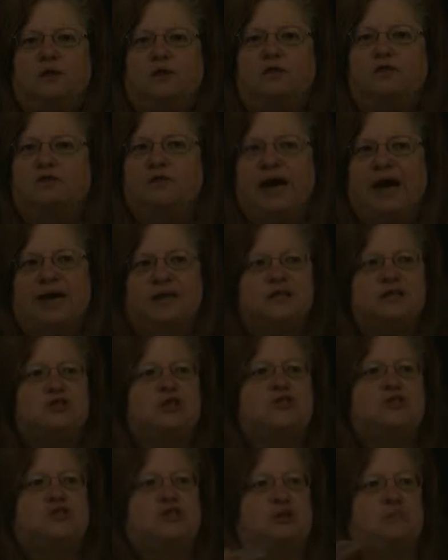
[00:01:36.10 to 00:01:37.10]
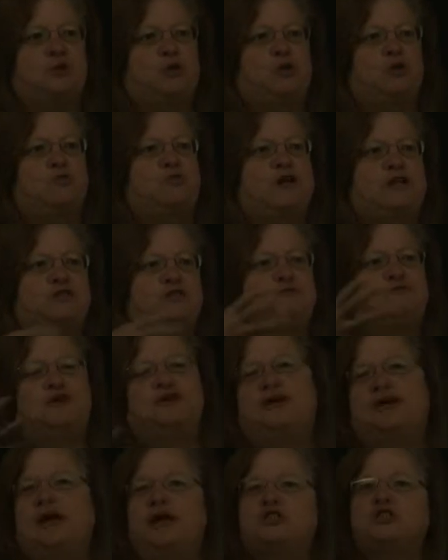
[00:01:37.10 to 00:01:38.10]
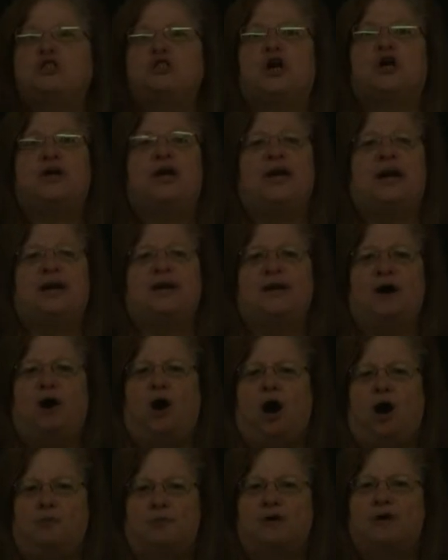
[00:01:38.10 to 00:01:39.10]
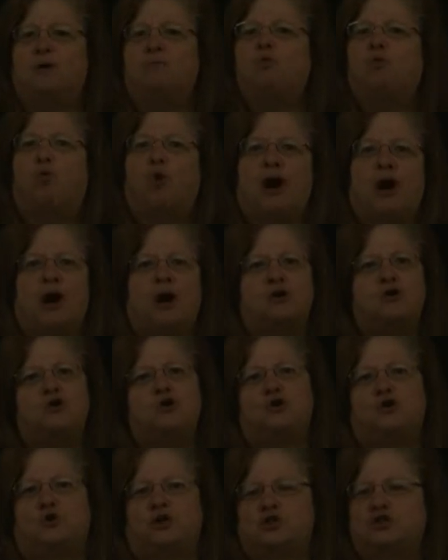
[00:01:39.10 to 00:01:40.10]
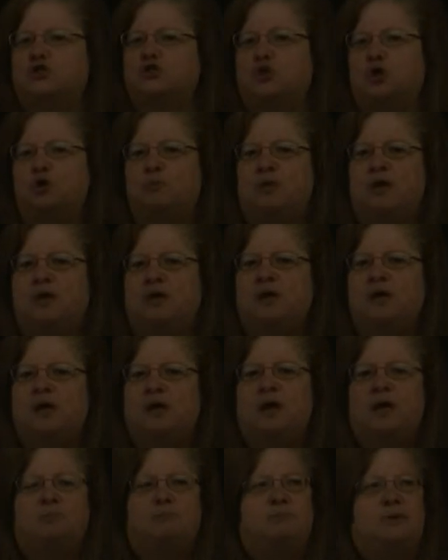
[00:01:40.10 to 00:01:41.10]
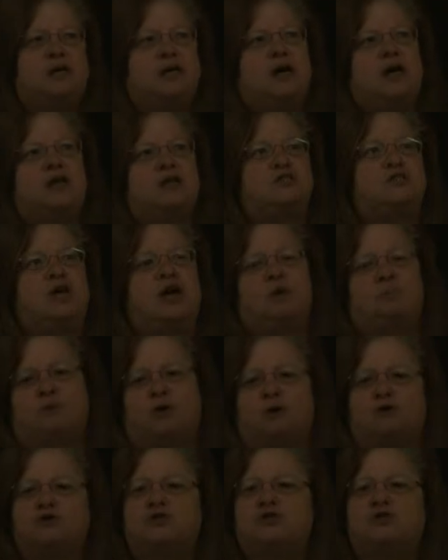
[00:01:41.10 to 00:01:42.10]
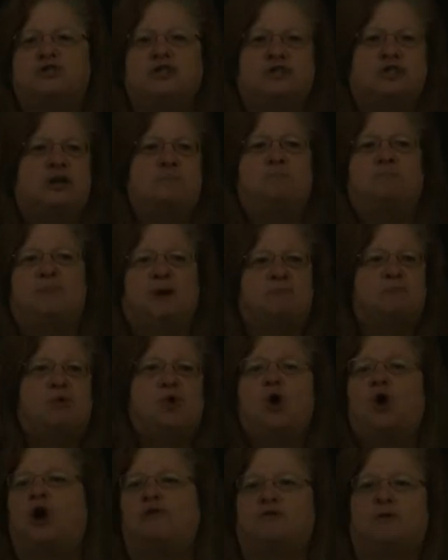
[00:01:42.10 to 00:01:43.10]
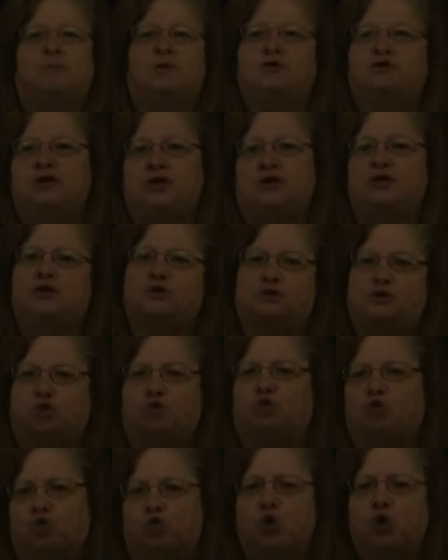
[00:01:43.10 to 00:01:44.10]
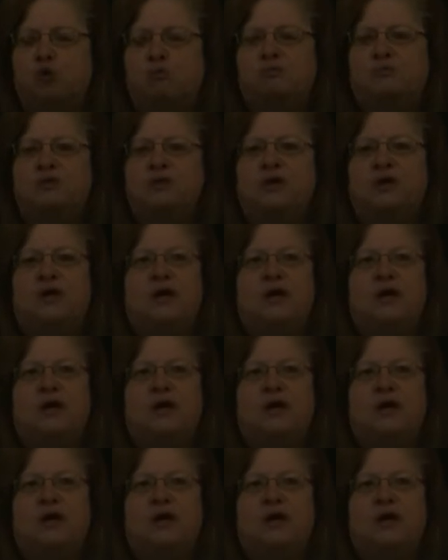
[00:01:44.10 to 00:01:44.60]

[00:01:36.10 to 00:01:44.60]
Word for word: That is a similar, that's a variation on ad hominem where you're assuming because a person is a member of a particular group